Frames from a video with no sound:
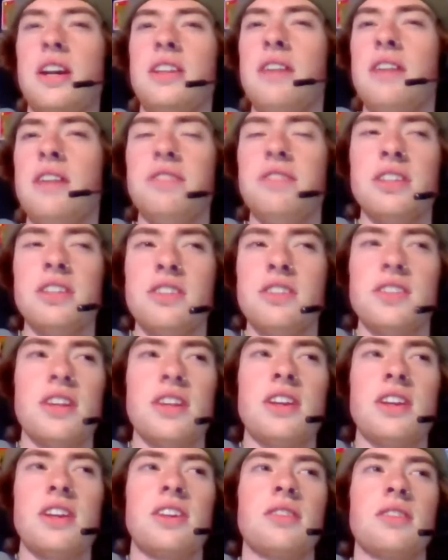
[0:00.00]
yeah, definitely
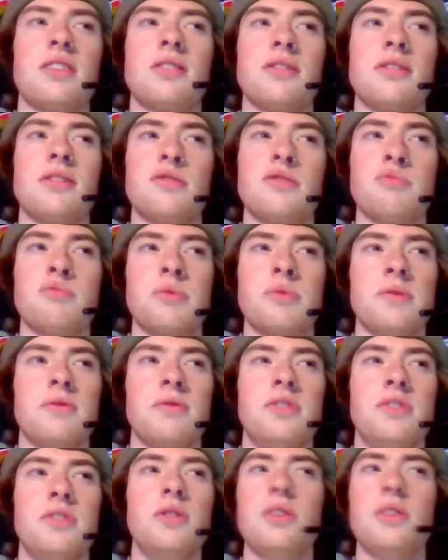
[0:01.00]
just like
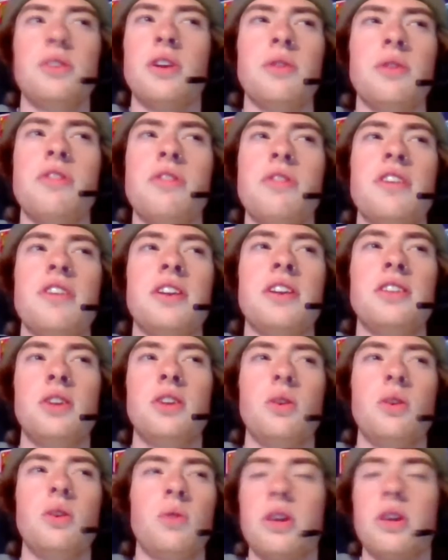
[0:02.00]
do your own
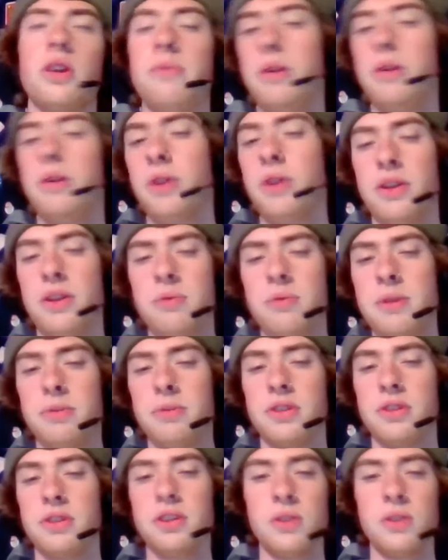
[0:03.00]
thing. Don't worry about what
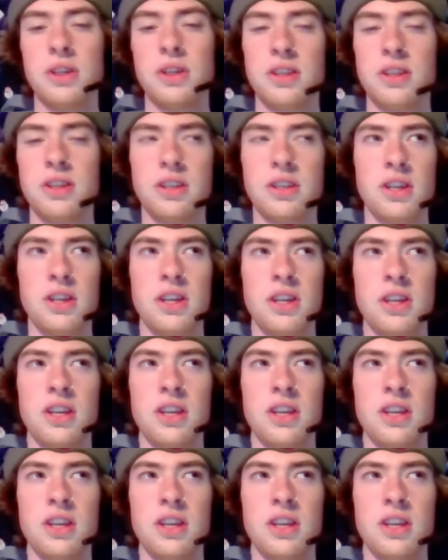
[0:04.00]
other people are doing.